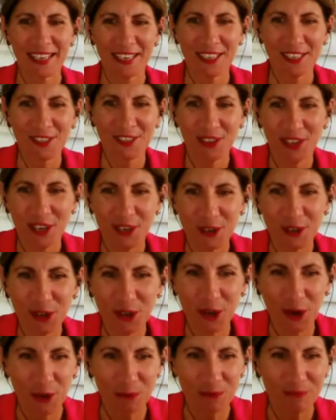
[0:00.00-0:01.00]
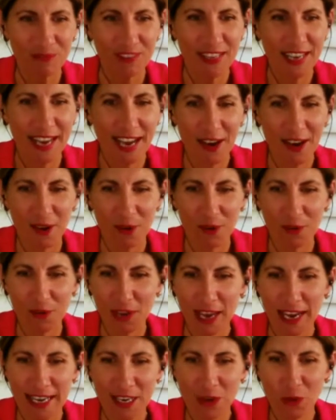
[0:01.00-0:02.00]
So there you go. Now,
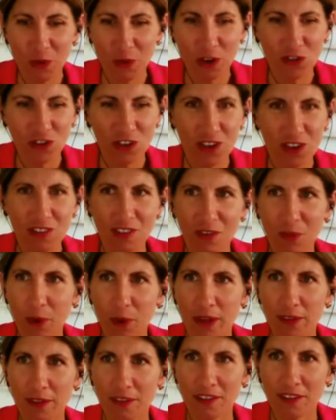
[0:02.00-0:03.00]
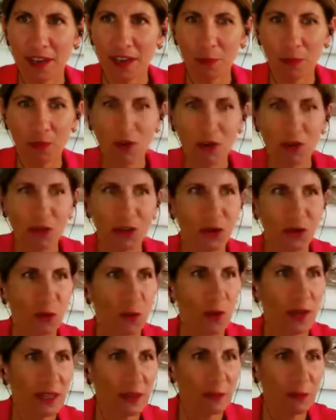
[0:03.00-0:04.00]
any questions around the table? You're
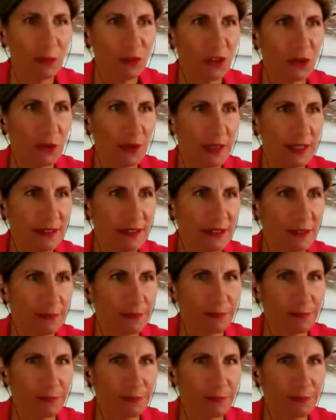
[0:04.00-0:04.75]
welcome to it.